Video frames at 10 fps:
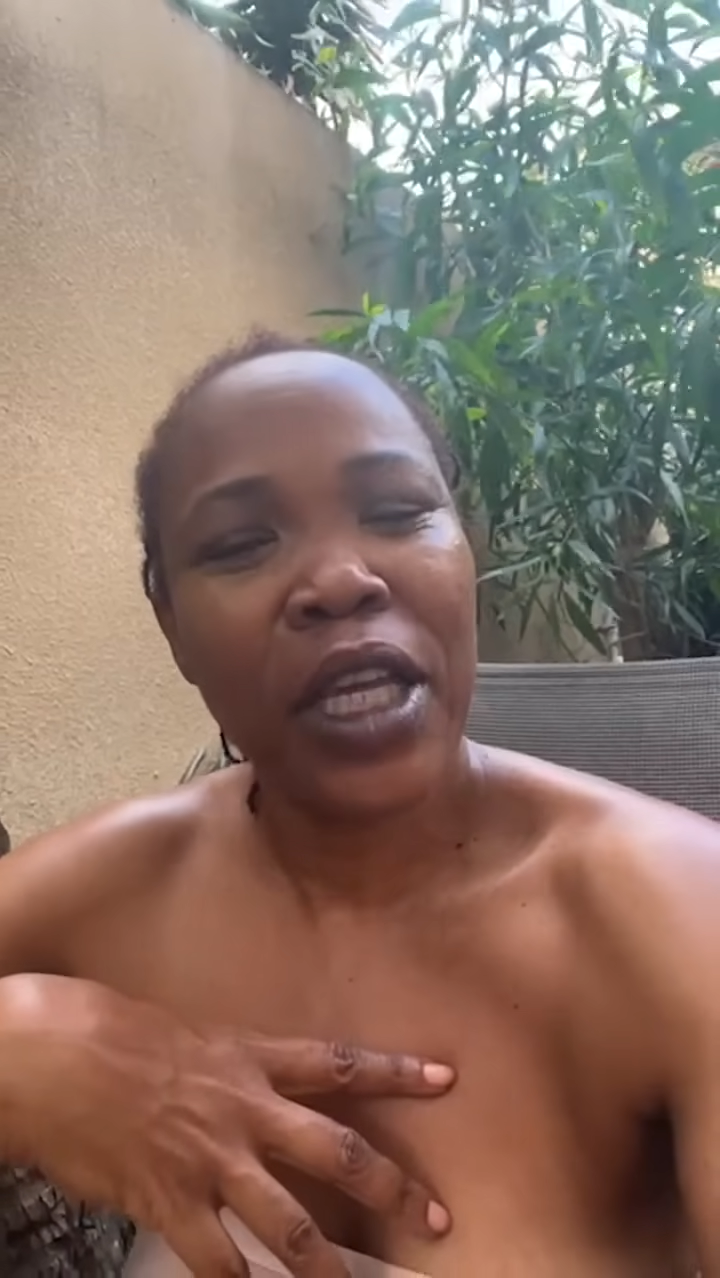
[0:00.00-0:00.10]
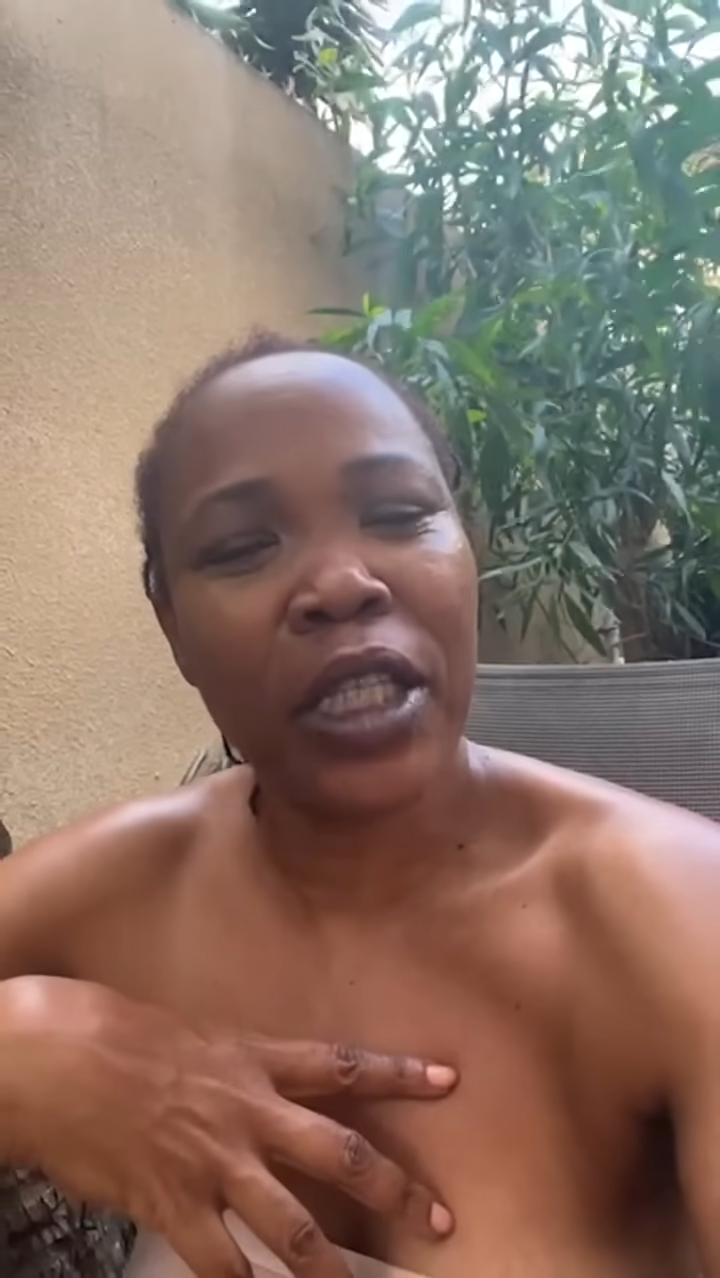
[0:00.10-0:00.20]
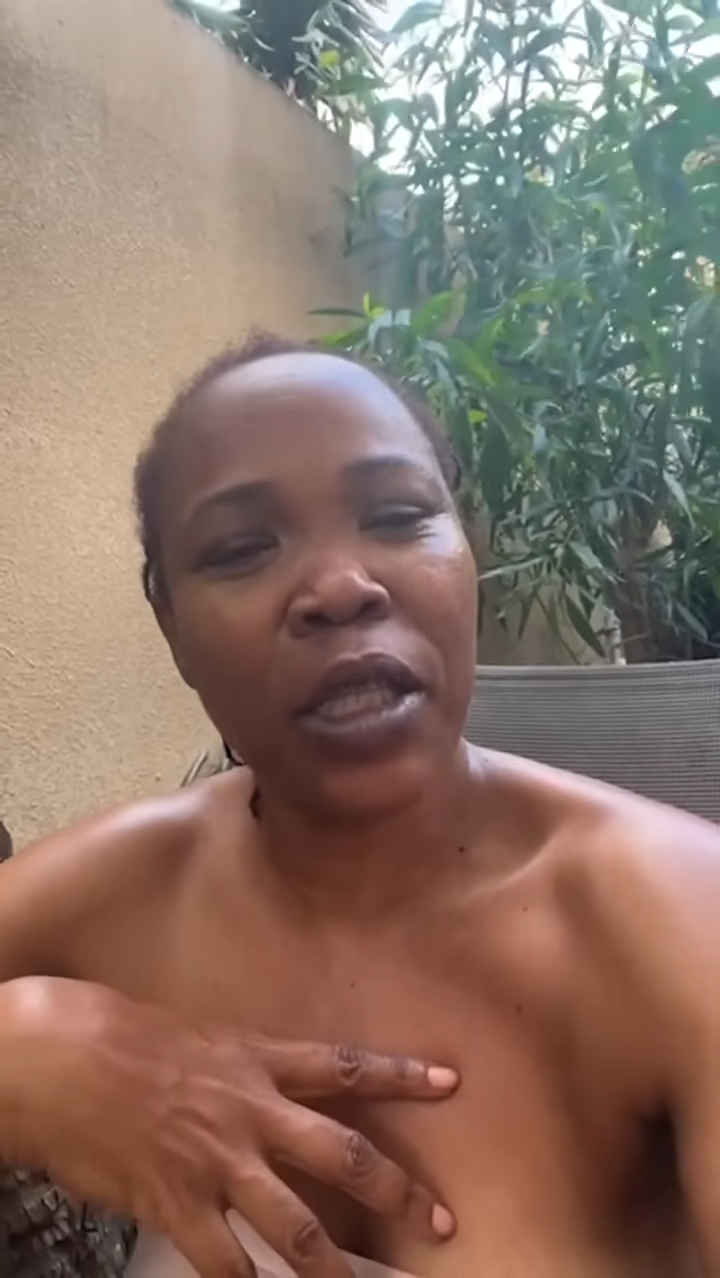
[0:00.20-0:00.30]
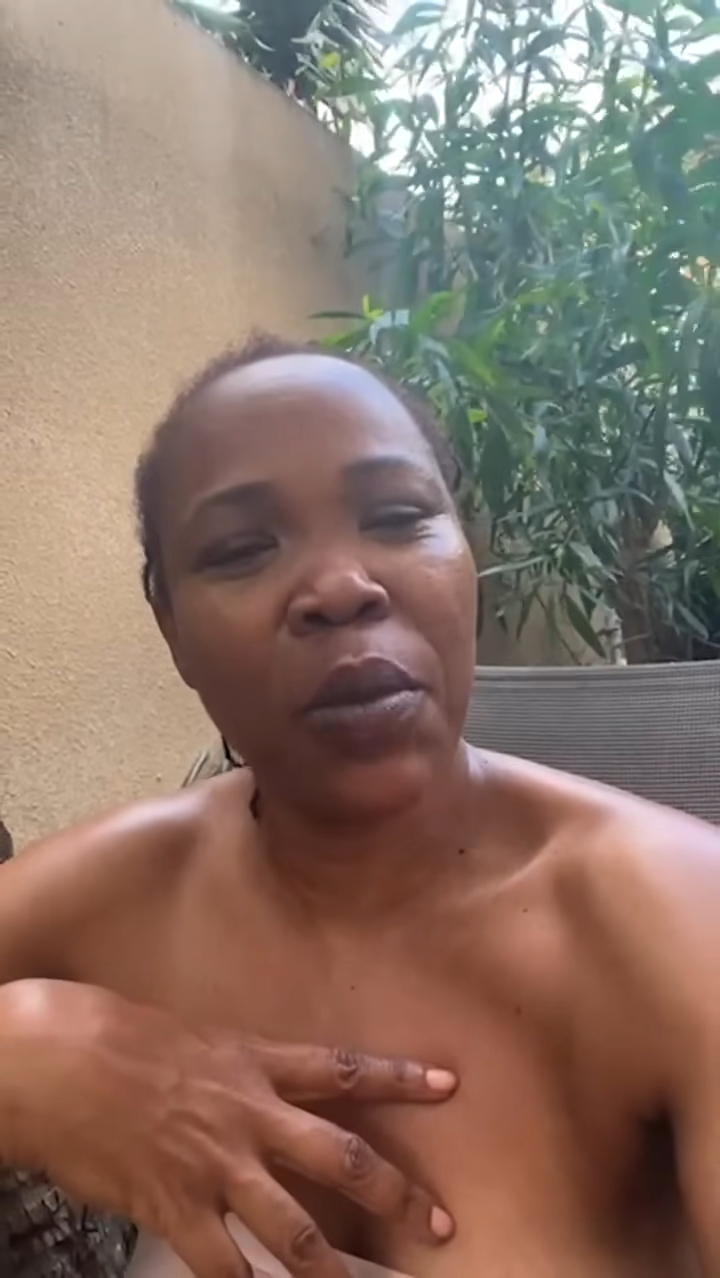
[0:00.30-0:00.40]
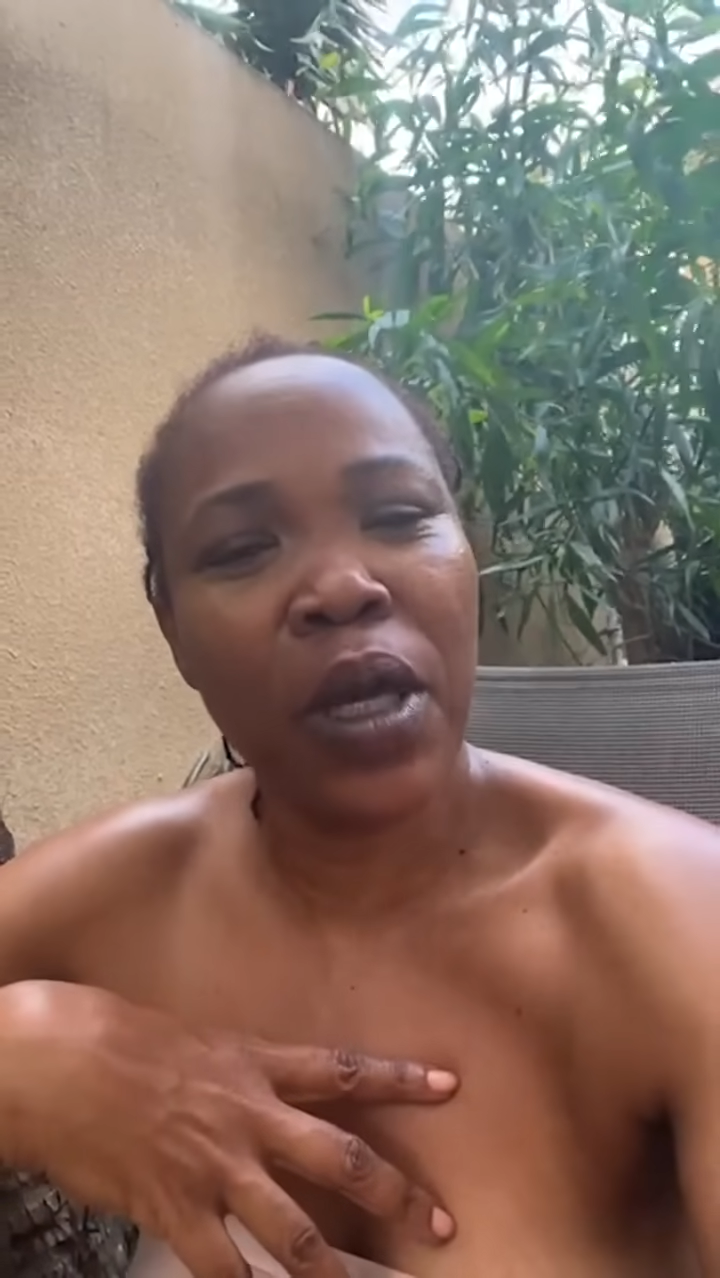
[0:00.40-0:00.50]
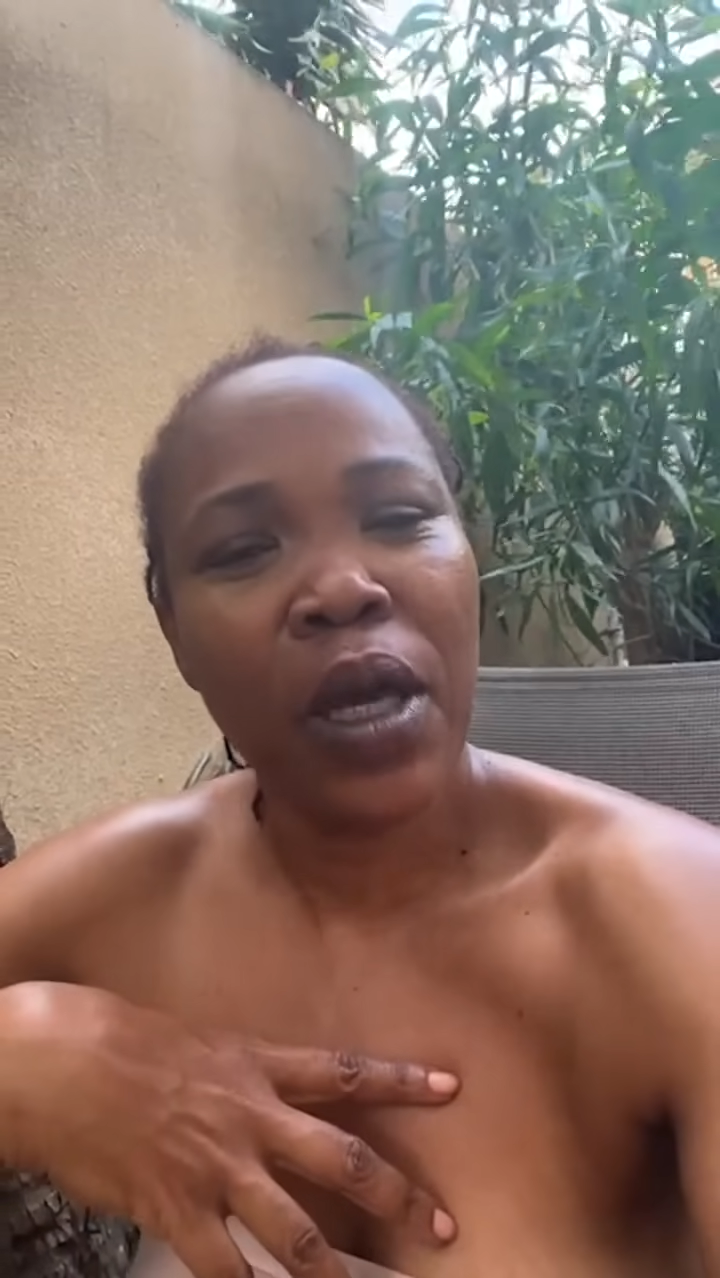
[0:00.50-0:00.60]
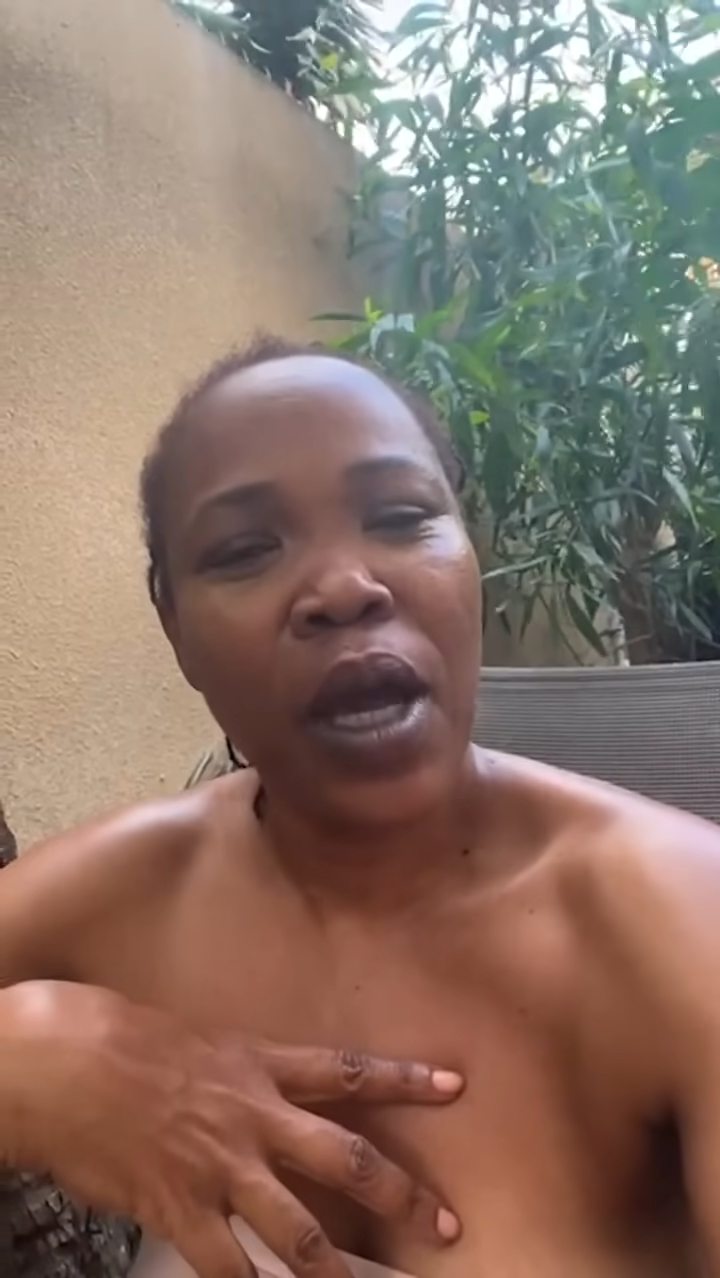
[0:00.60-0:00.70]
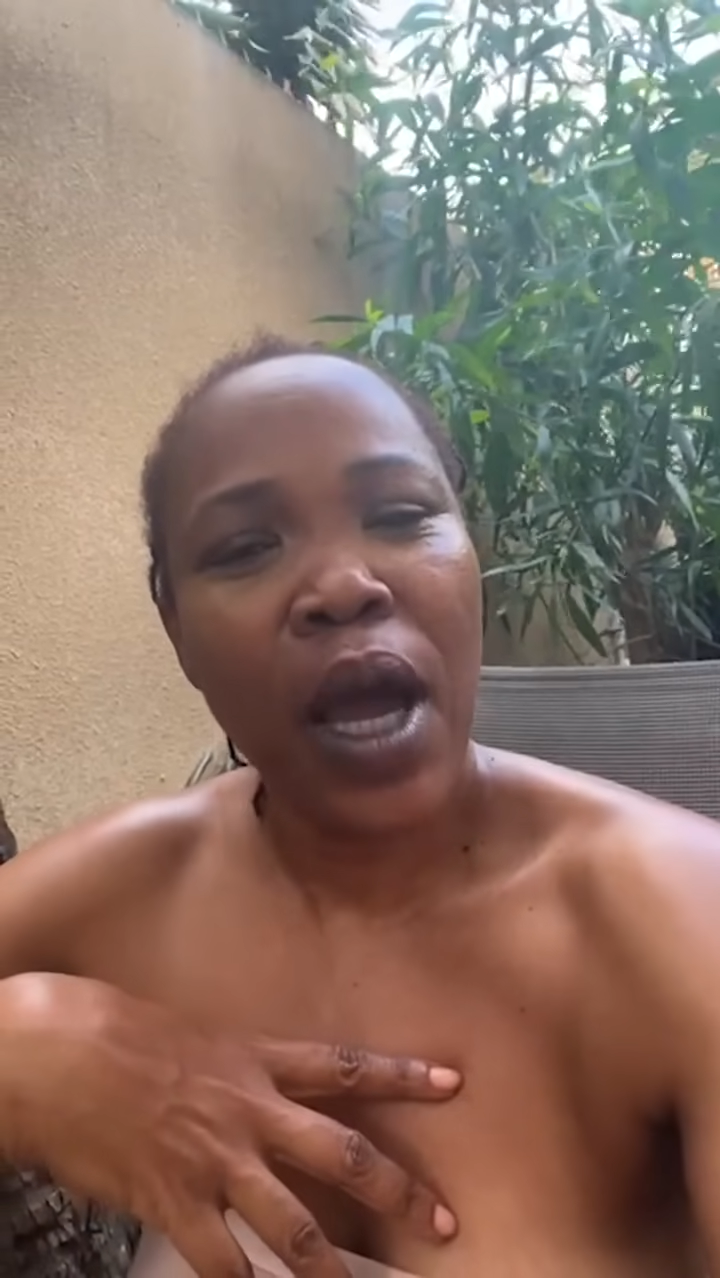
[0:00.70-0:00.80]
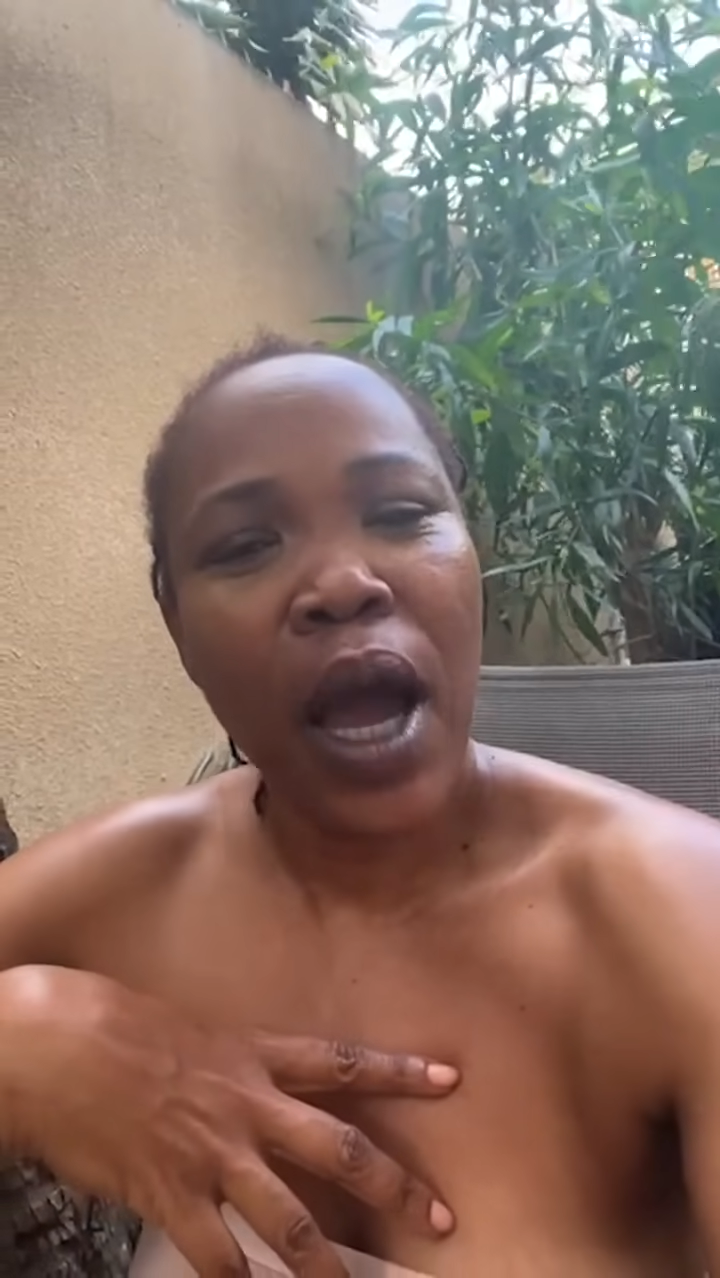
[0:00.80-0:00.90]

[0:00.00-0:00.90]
You see me?